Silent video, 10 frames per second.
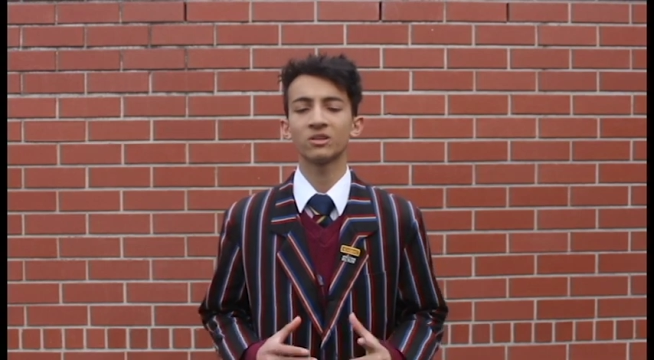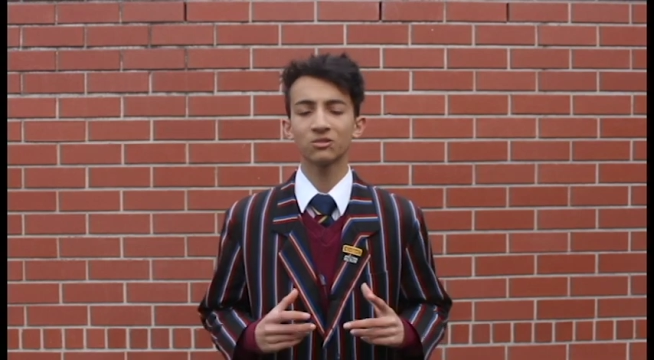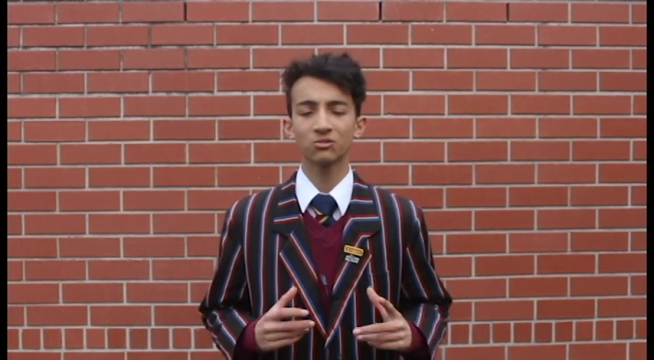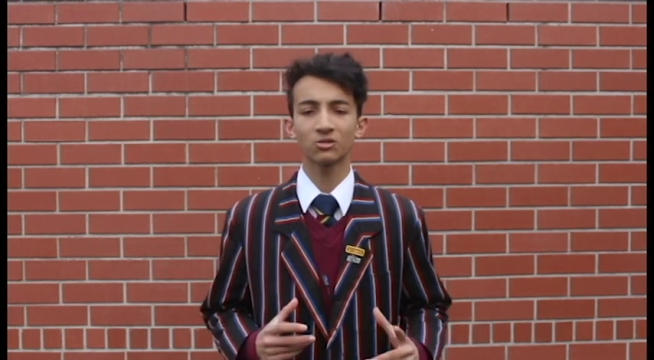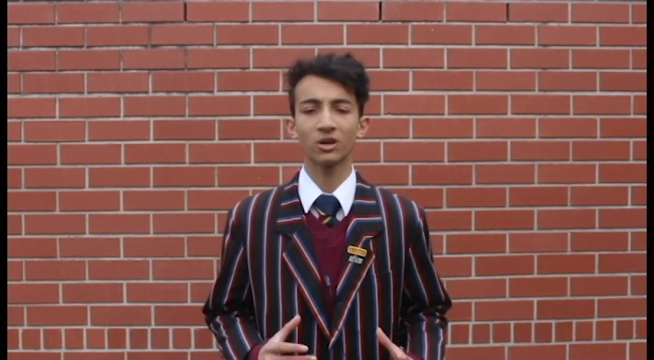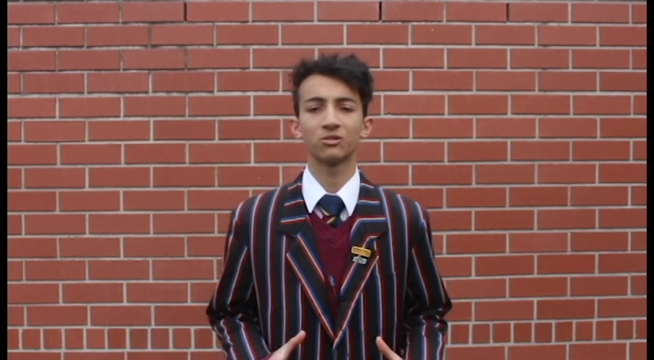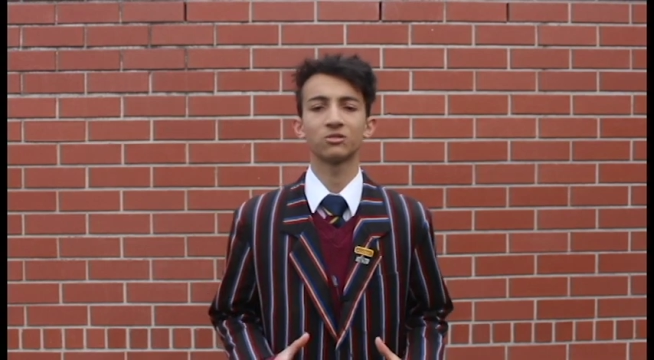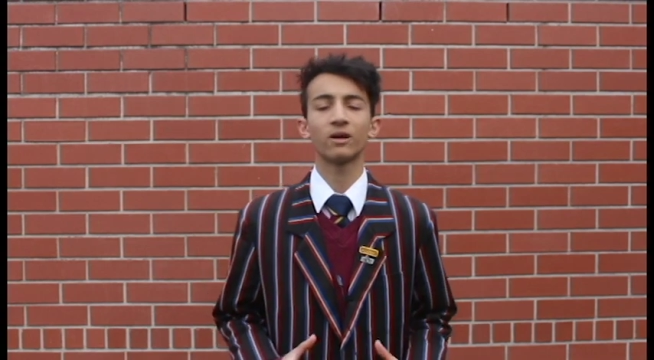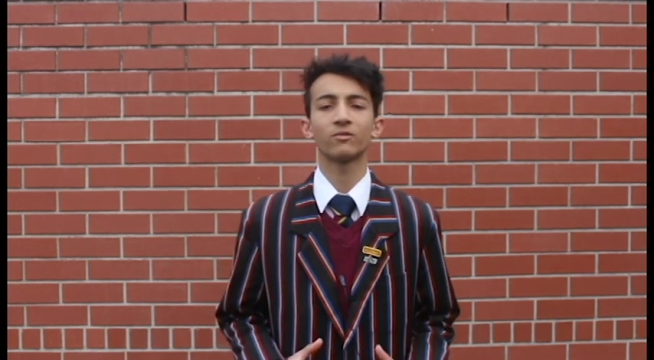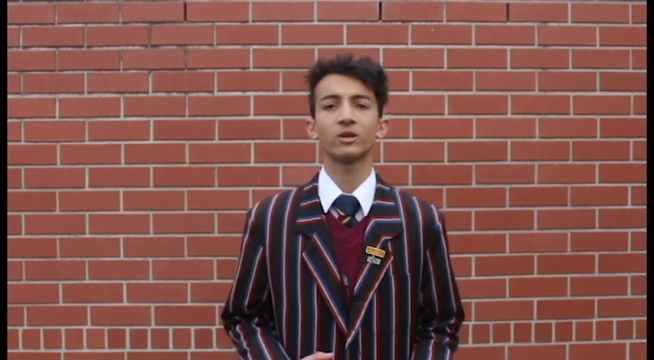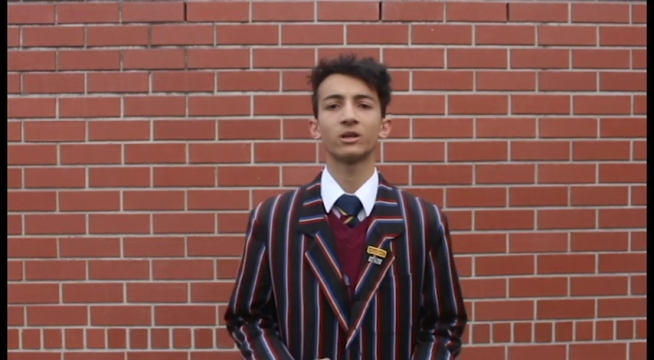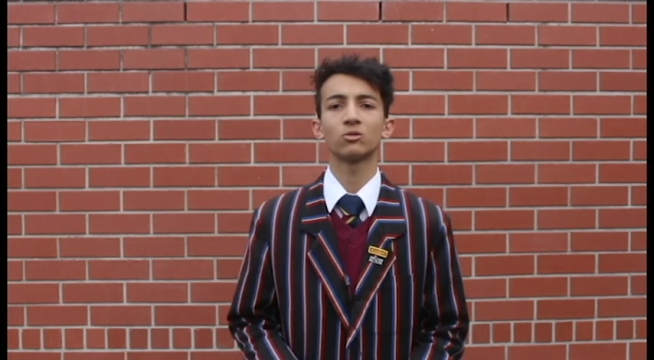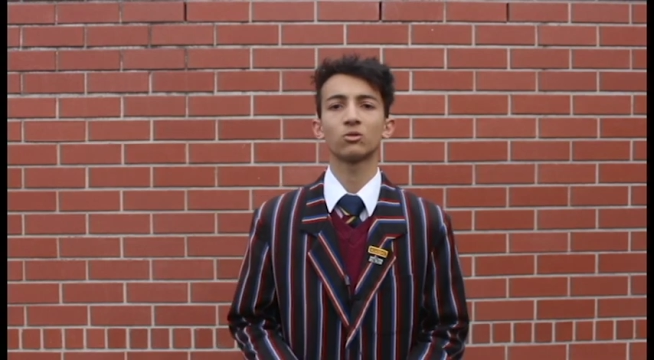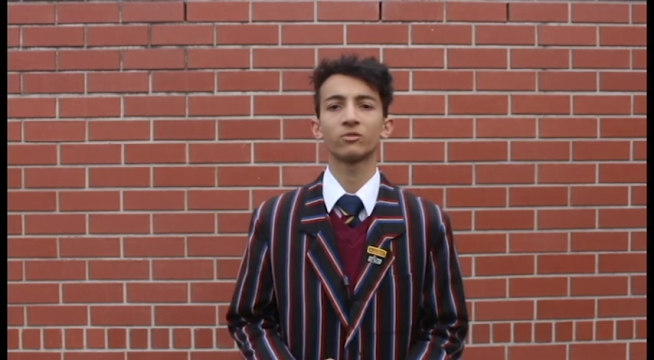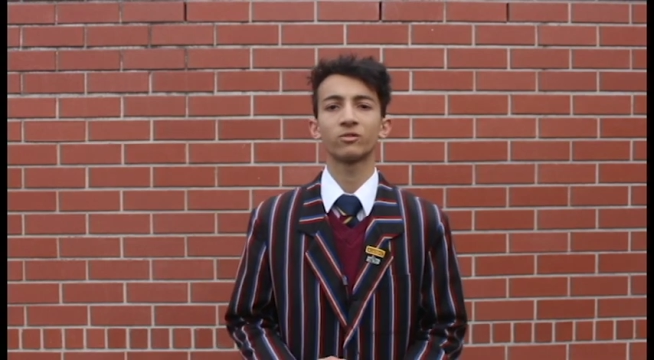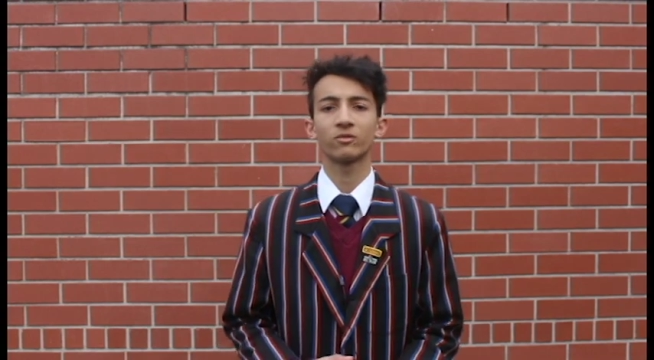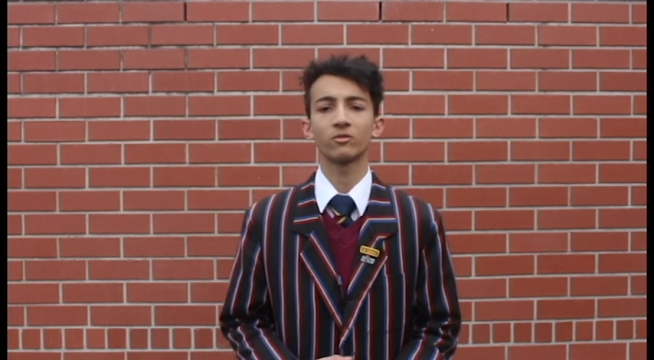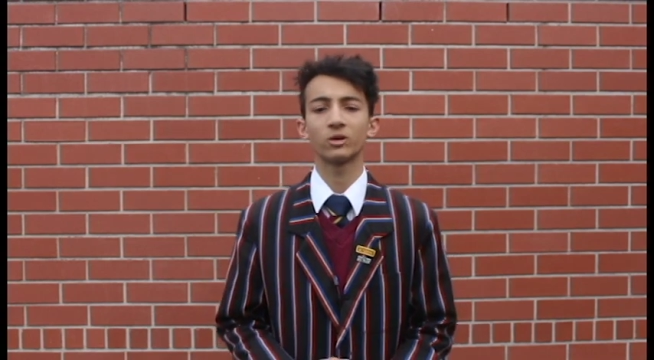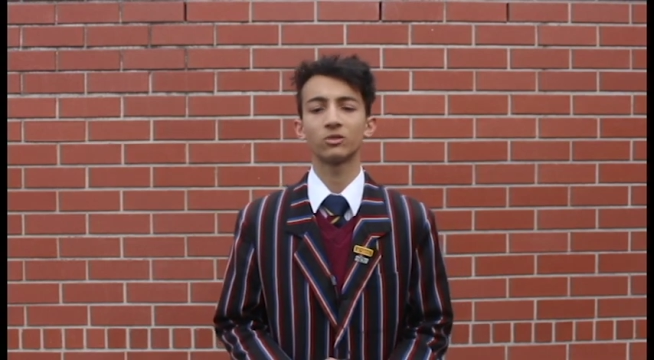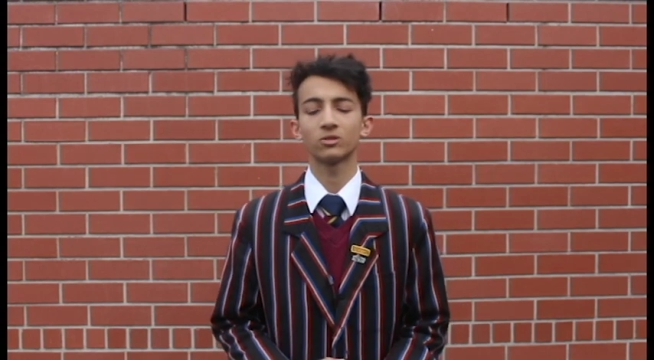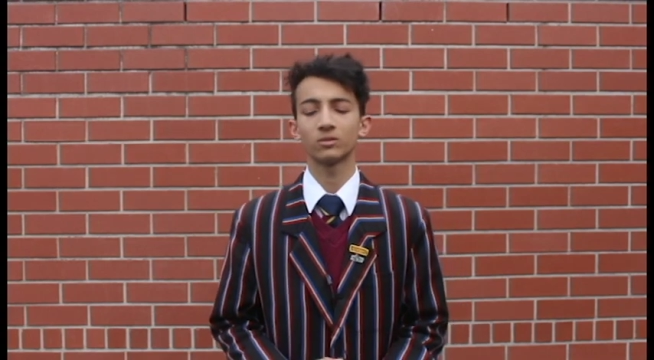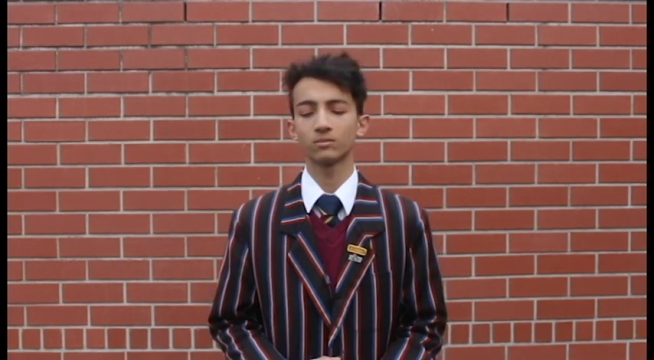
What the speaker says: unchanged after any sort of transformation.